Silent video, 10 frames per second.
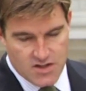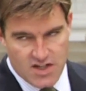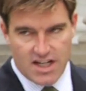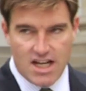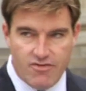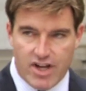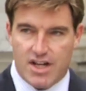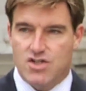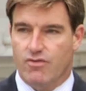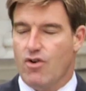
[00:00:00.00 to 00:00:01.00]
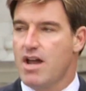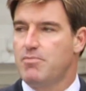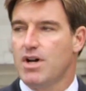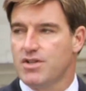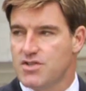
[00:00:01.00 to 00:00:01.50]
significance of Rand
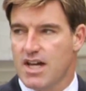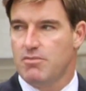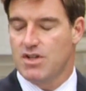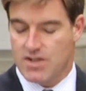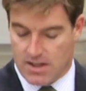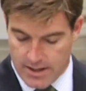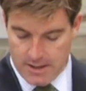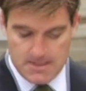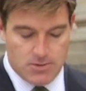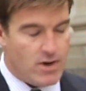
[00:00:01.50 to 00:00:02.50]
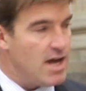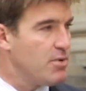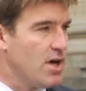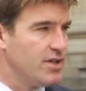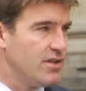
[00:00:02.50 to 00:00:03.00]
Paul's statement is clear. Rand
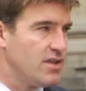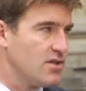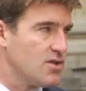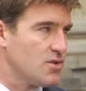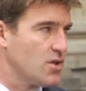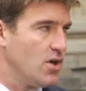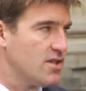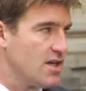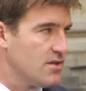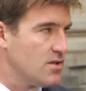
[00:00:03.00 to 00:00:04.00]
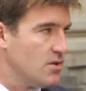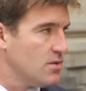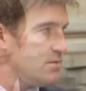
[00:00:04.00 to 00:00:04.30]
Paul doesn't think Social Security is constitutional.